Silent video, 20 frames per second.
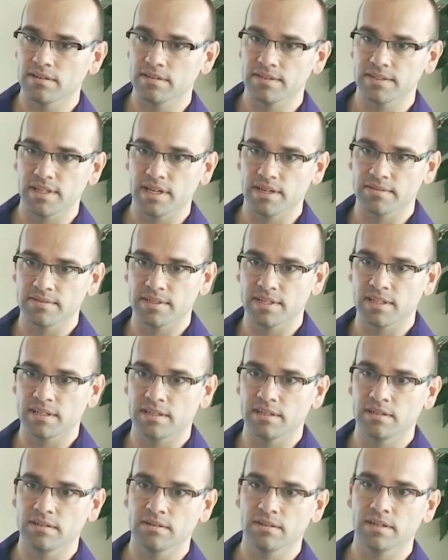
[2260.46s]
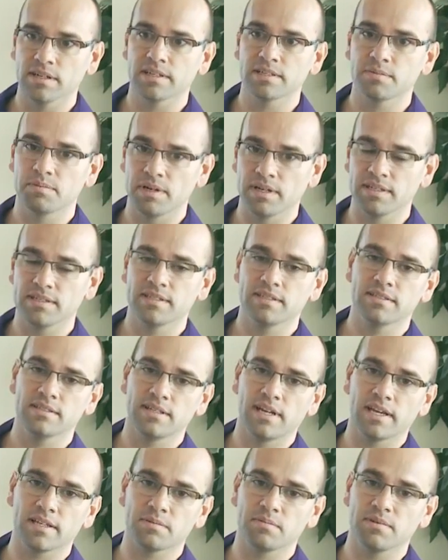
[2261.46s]
yourselves and your experiences
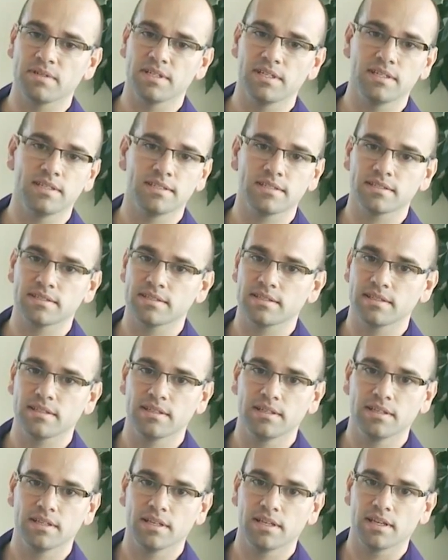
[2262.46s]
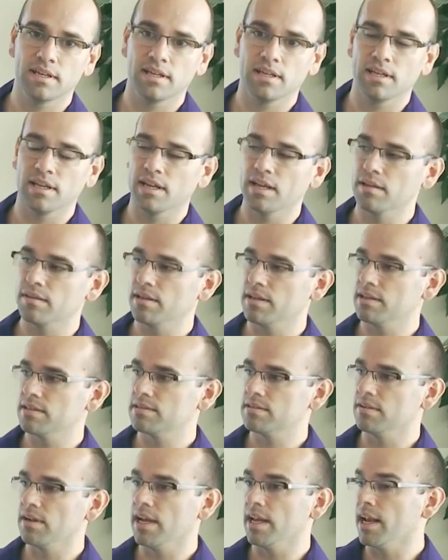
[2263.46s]
and expertise, and I think
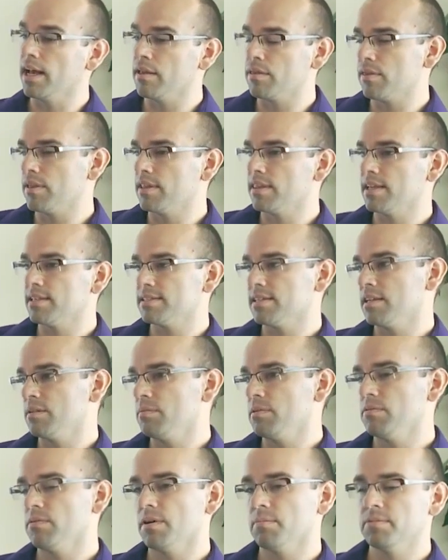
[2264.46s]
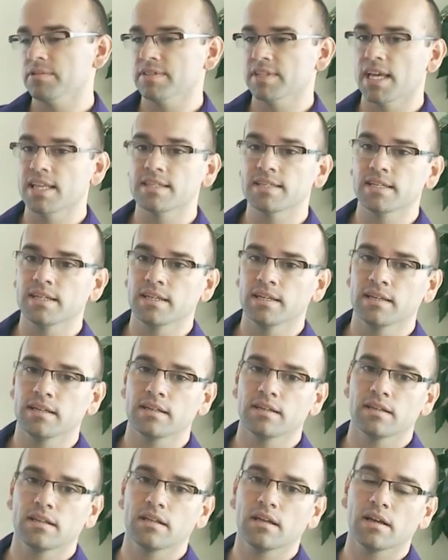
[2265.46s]
it's great. I think that's going to be
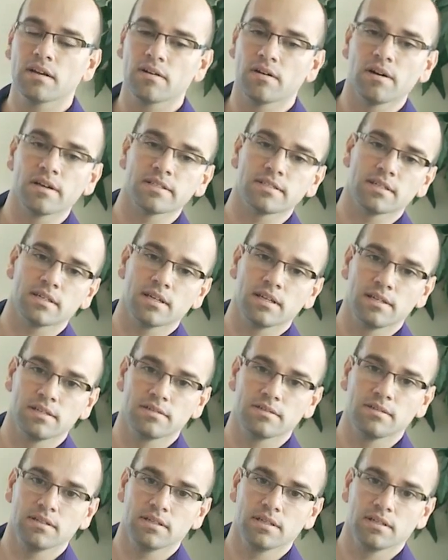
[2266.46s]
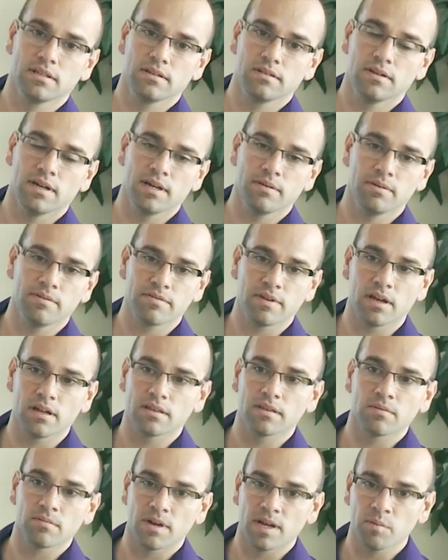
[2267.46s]
represented across the country, right? We've
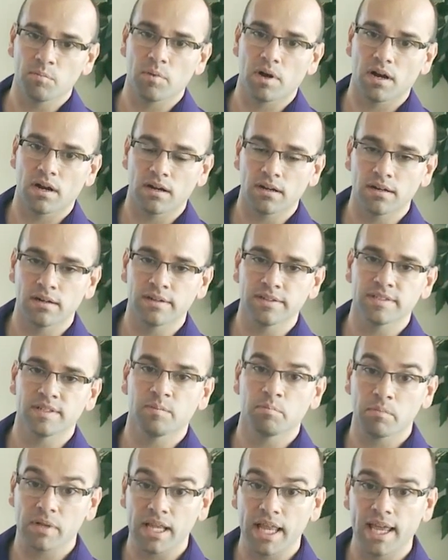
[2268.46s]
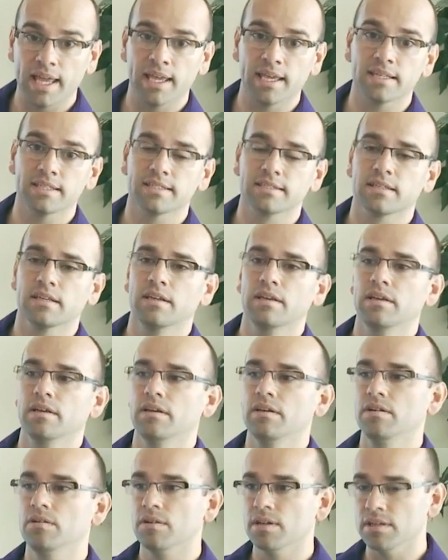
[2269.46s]
got the right partners in place
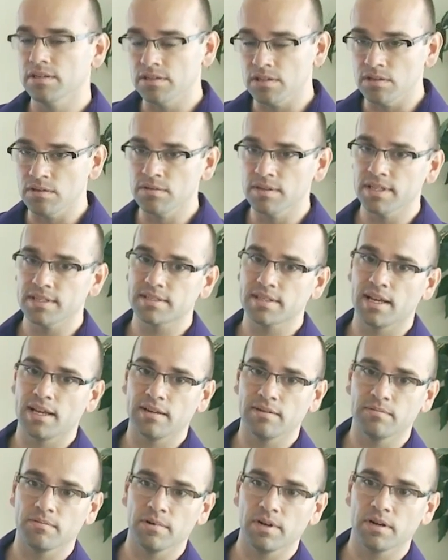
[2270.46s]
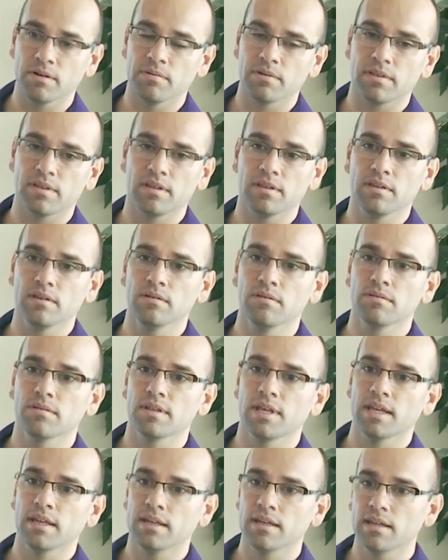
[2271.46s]
who can do this kind of work with the
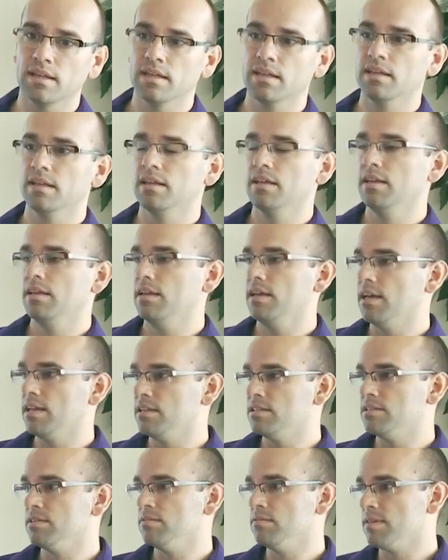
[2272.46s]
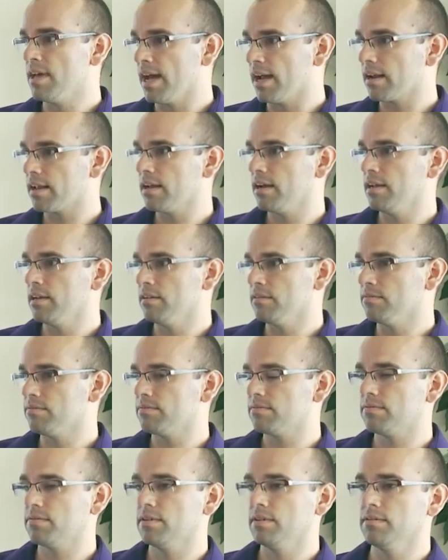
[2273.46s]
youth and do that kind
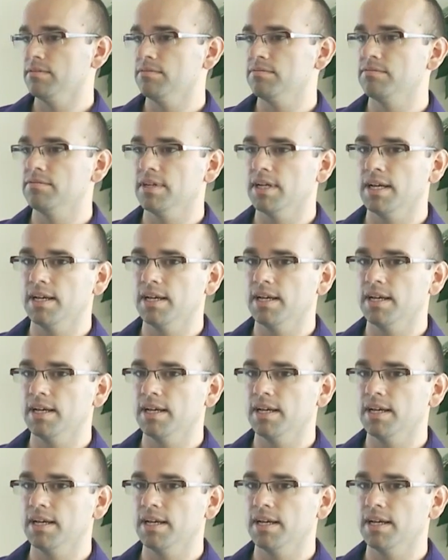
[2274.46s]
of